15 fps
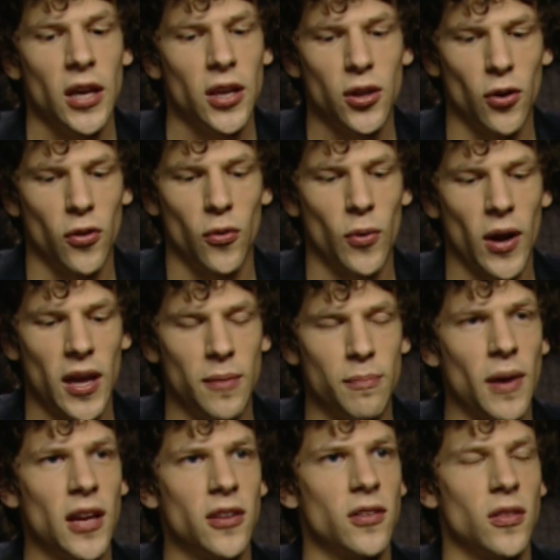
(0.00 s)
the way
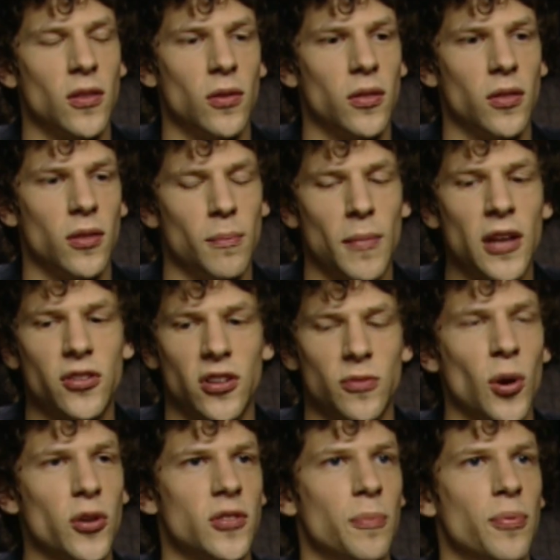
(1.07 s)
magic is
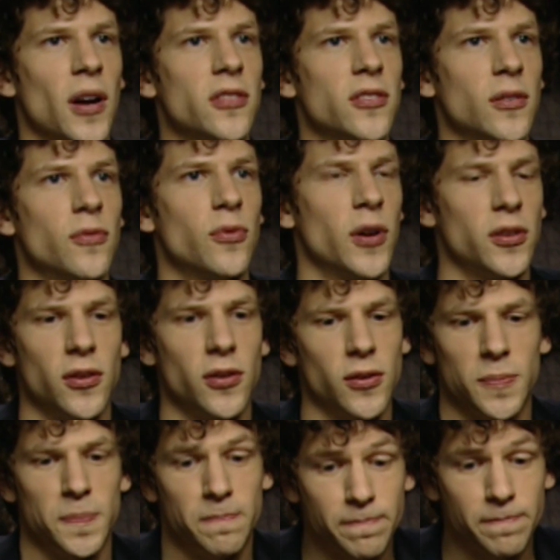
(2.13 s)
most impressive when you're,